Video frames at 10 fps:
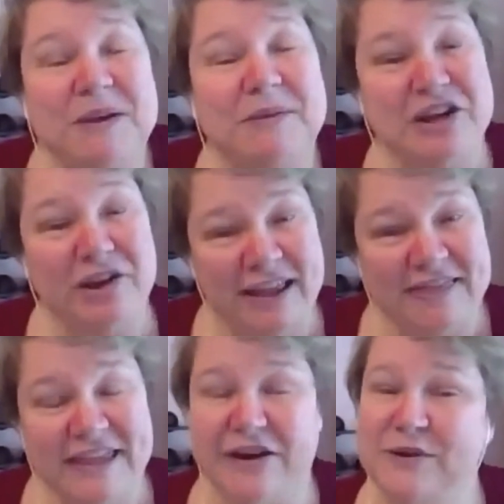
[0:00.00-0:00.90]
but when you
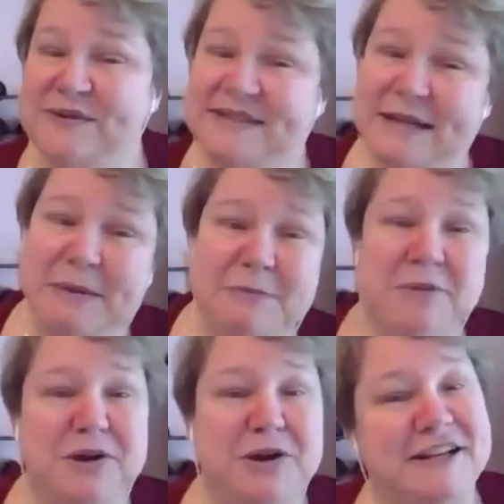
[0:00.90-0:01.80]
get there, you see
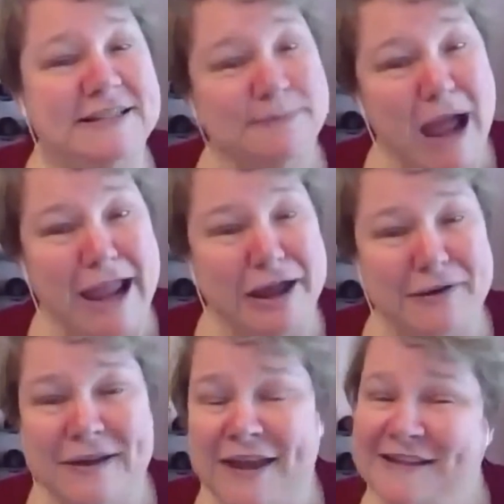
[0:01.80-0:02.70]
people, you're going to smile.